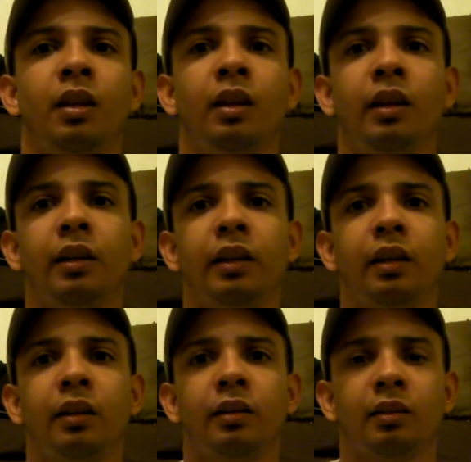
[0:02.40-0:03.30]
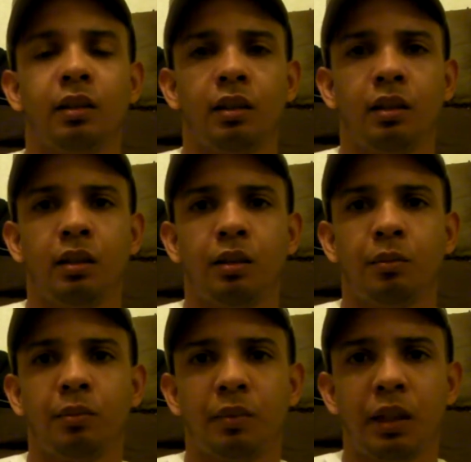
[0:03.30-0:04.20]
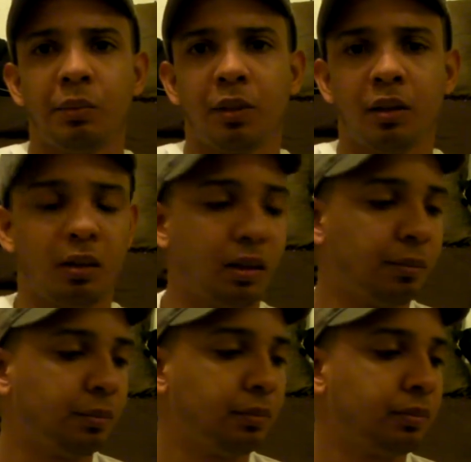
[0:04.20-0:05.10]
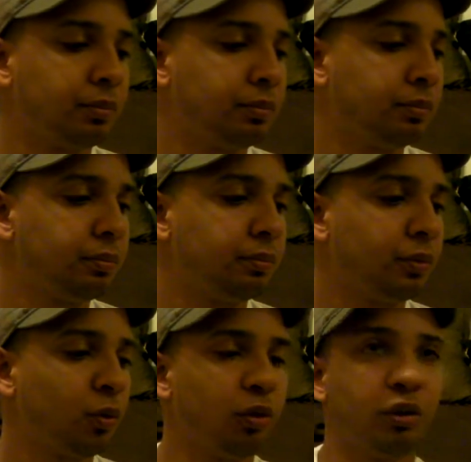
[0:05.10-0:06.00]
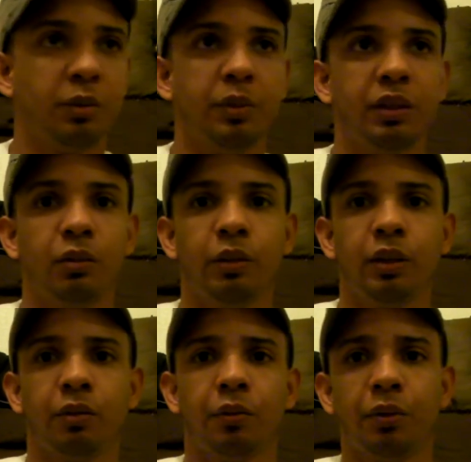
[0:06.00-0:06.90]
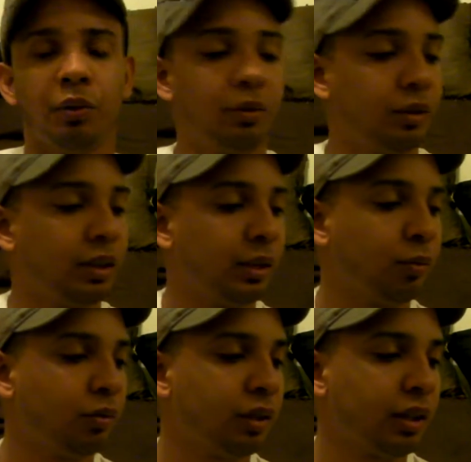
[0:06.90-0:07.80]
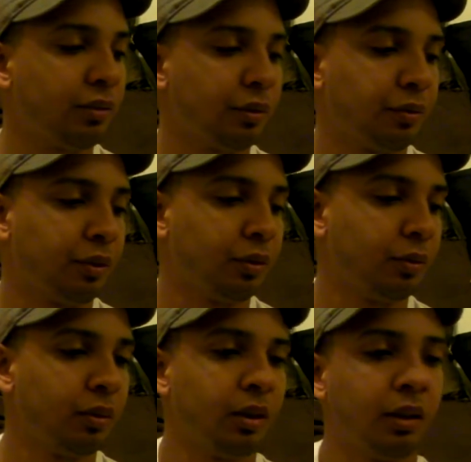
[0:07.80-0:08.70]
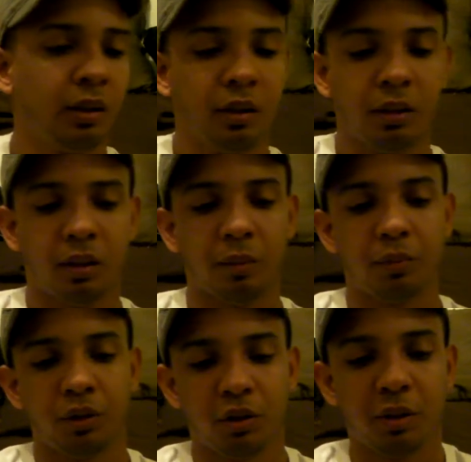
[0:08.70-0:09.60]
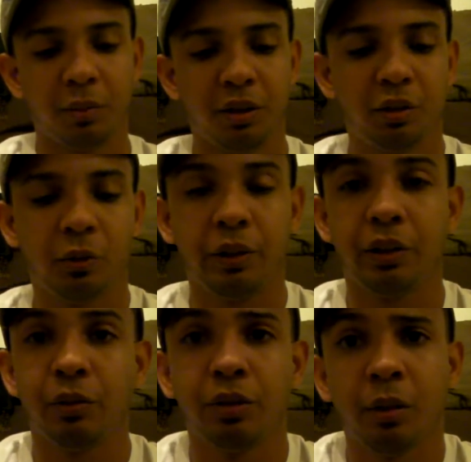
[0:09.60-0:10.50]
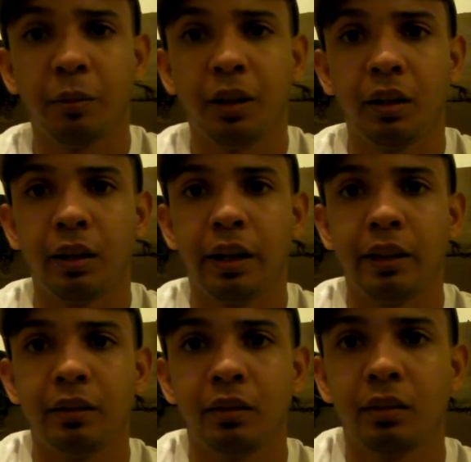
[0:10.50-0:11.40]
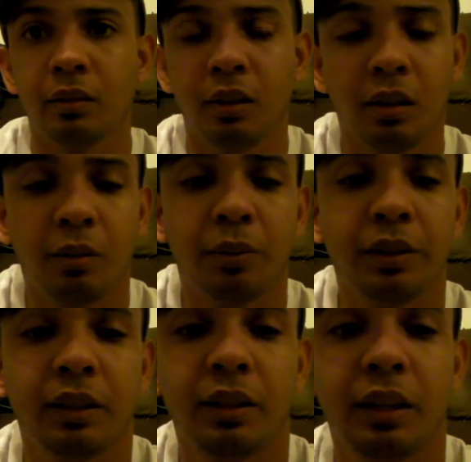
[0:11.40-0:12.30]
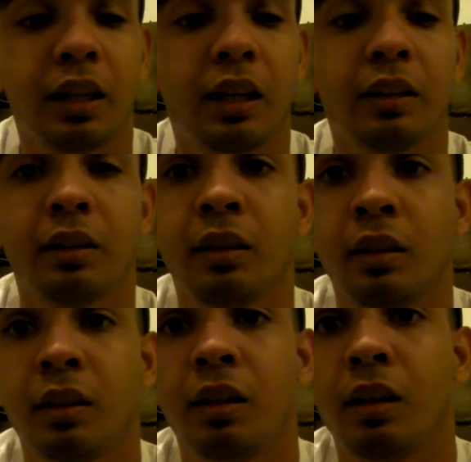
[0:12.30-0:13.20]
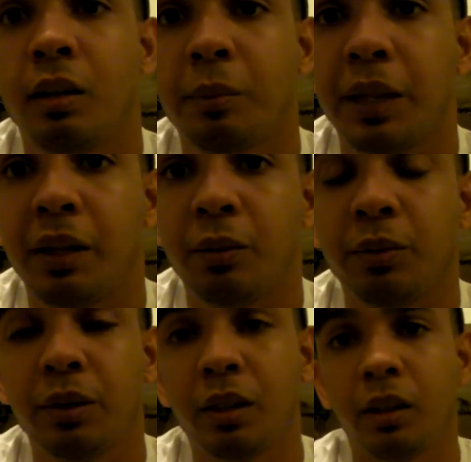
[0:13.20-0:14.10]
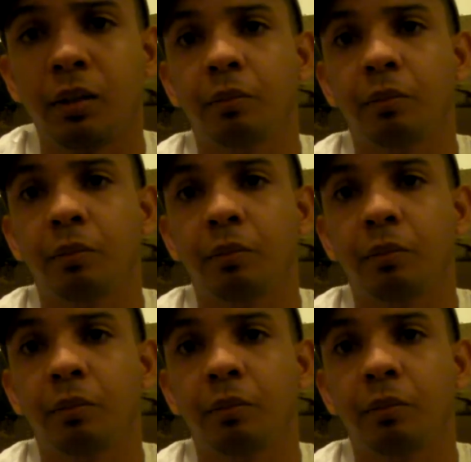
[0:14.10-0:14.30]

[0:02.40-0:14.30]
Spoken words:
Hey guys, I'm going to be doing a review today. Well, not a review. I'm just going to be showing you something that I just recently got about a